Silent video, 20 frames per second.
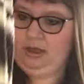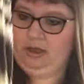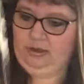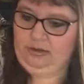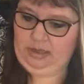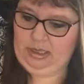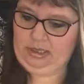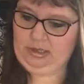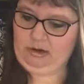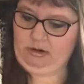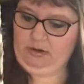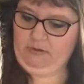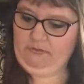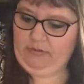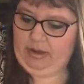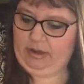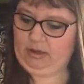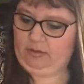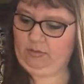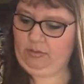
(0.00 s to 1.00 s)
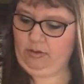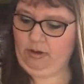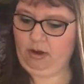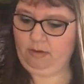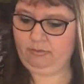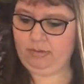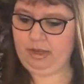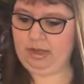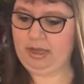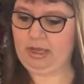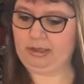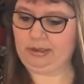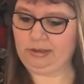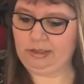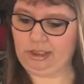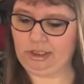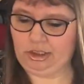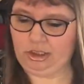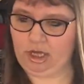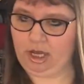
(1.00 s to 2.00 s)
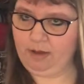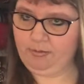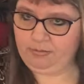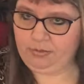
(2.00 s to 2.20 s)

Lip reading: These are available on my Etsy shop.